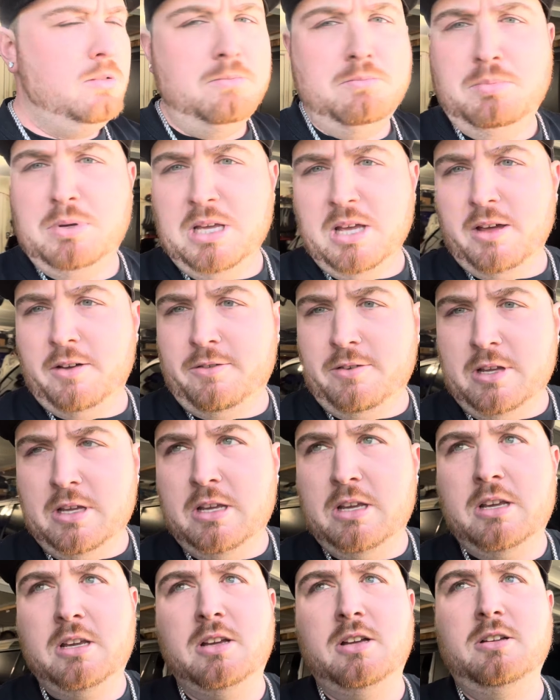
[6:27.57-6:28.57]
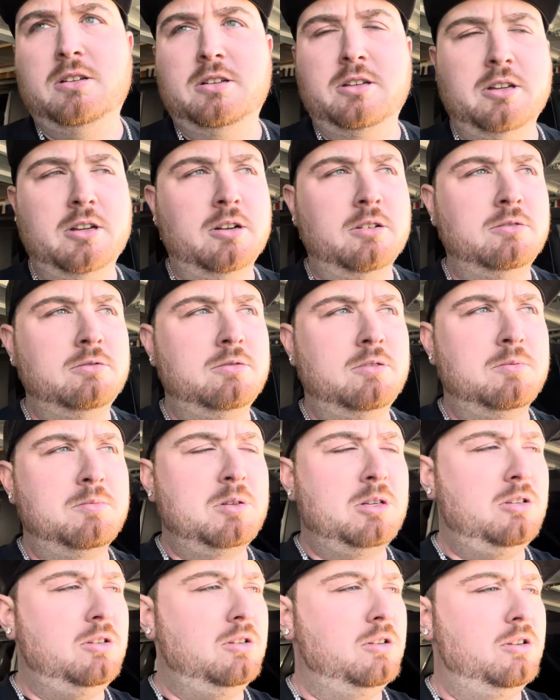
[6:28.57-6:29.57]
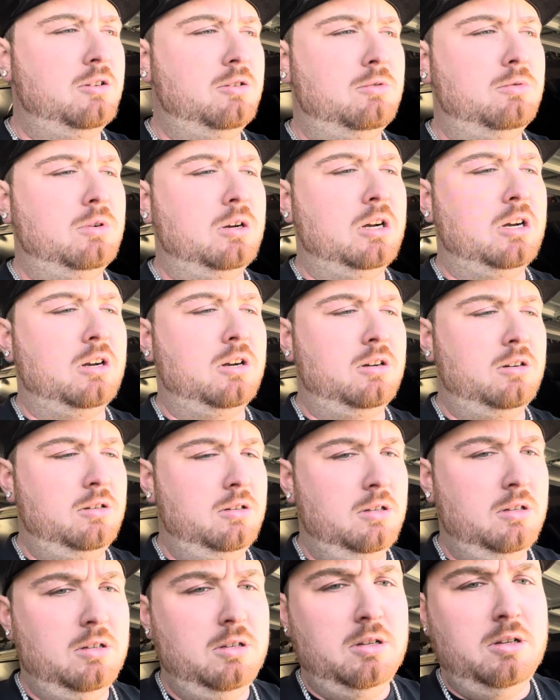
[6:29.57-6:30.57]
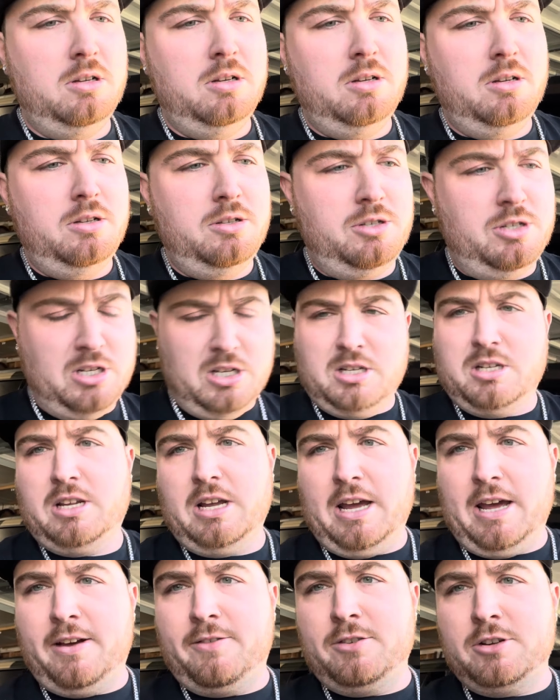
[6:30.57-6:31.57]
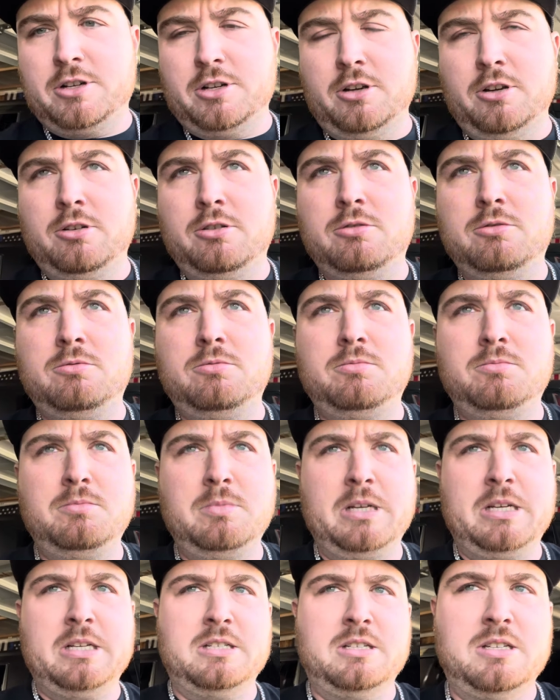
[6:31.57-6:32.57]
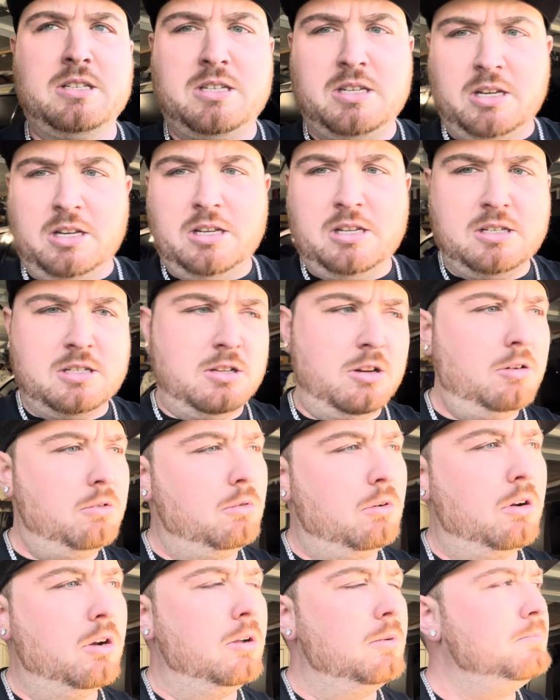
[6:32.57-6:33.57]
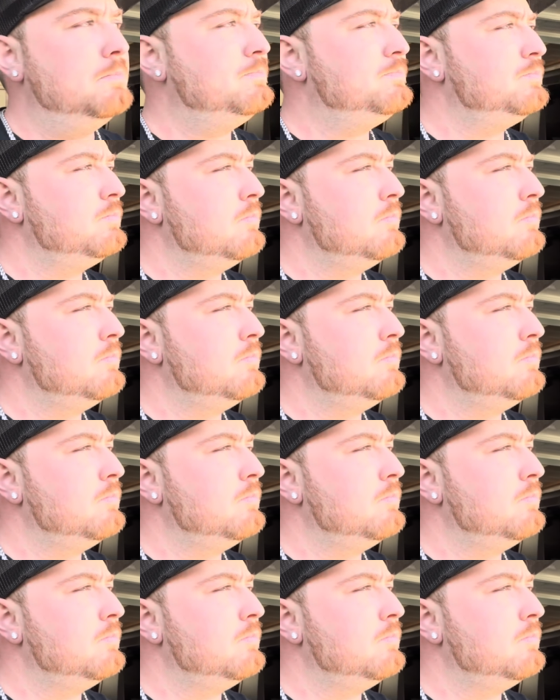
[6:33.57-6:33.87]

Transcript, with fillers: BFE, you know, the middle of nowhere just to have a show because the cities don't want them.